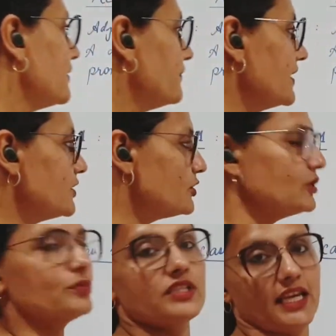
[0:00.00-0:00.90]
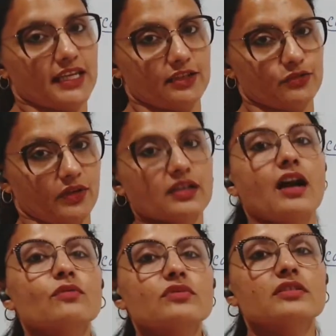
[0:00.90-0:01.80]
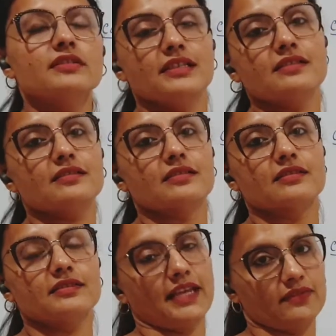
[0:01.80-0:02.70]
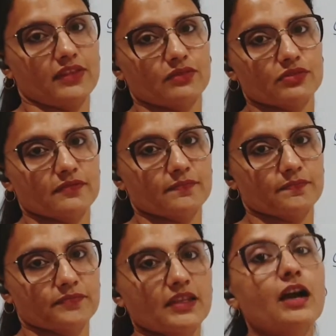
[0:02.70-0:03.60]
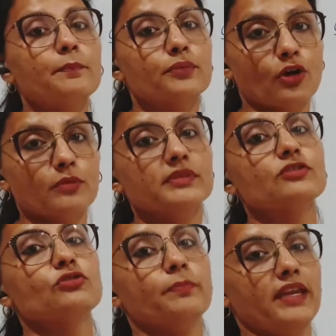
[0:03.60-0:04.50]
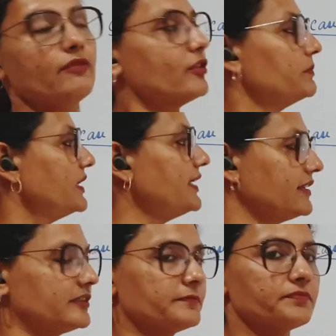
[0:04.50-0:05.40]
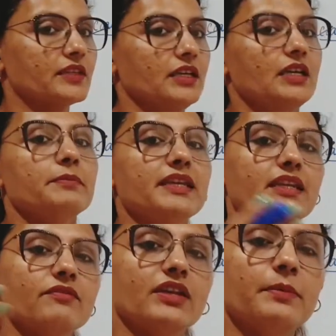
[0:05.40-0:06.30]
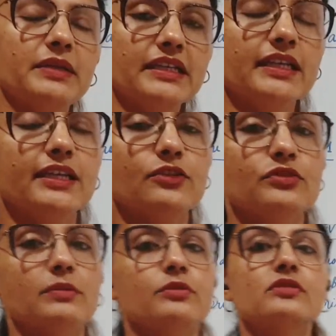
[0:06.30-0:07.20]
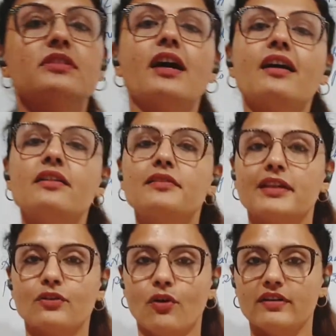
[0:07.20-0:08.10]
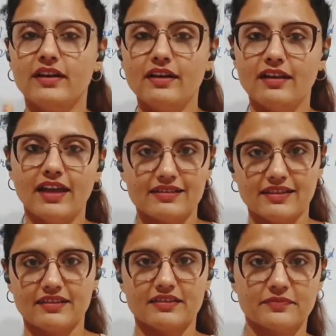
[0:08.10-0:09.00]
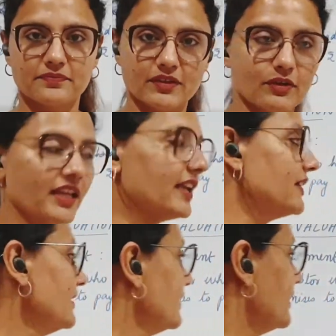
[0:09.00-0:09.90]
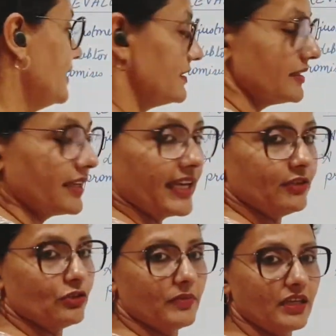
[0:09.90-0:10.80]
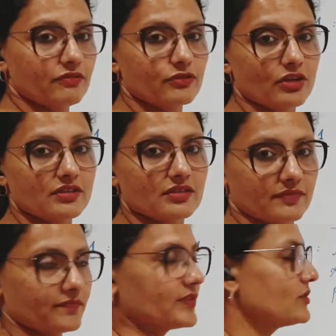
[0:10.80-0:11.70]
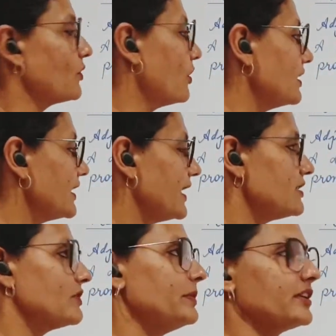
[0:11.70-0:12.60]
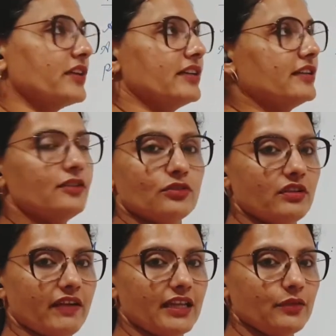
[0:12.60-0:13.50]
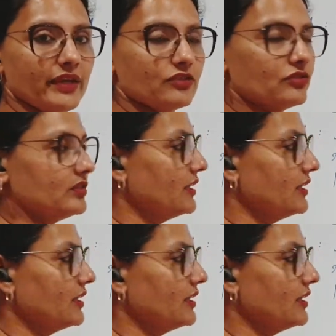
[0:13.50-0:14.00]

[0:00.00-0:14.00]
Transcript: we do take into account this 10,000, a promise to pay from the debtor, meaning we are bringing into the books the unrecorded asset. Okay, it's a gain to me, of course. So all gains will be credited to revaluation,